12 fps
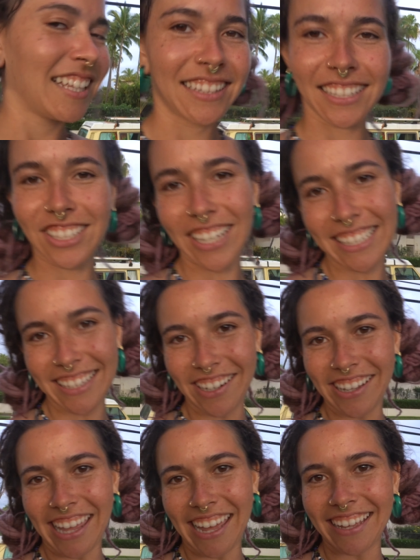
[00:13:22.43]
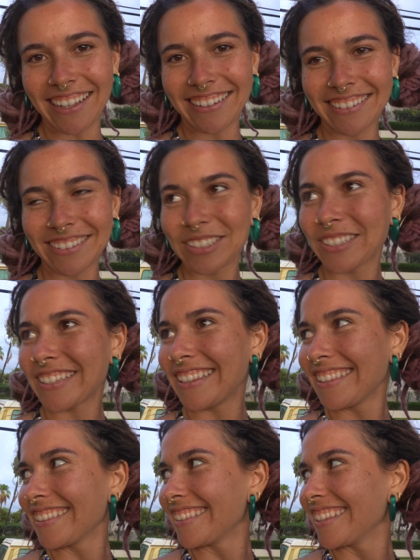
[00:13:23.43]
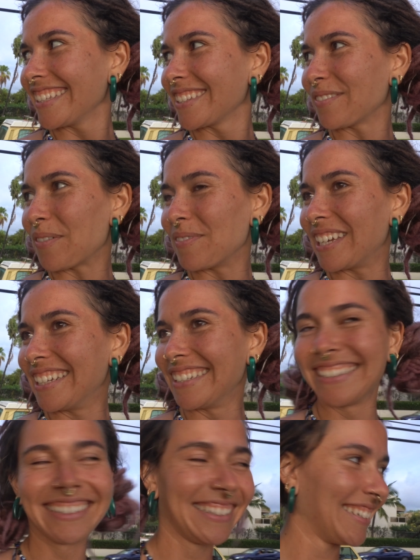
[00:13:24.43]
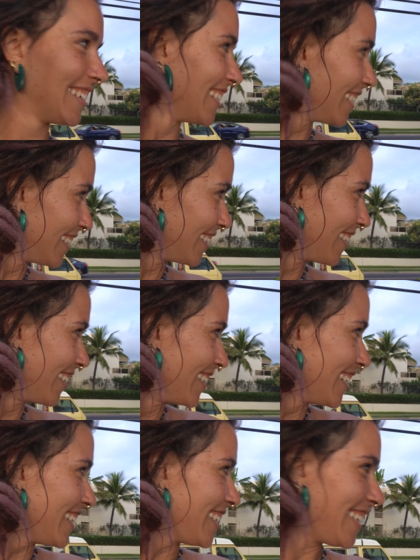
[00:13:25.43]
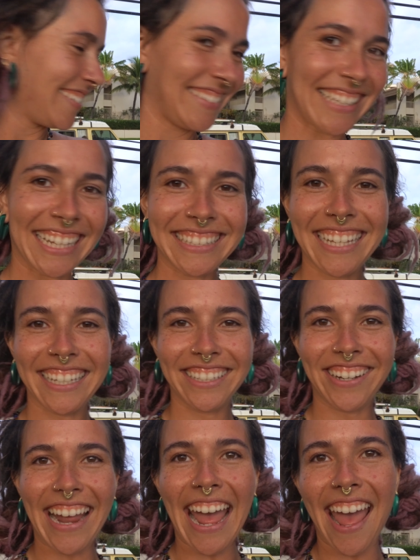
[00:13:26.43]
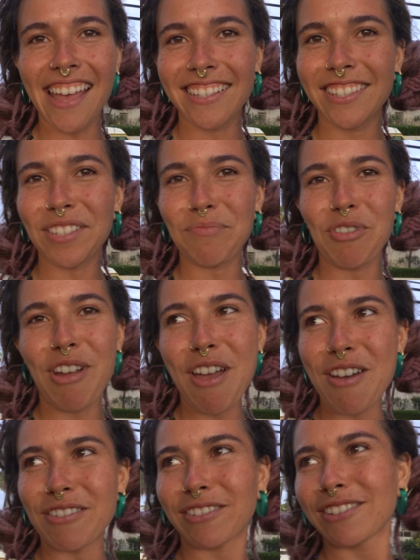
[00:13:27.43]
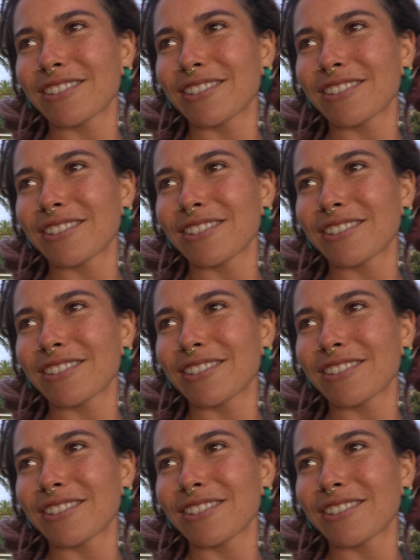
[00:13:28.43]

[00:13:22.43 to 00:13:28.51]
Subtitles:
Did you guys hear that? This woman. She was like, take your ass somewhere else.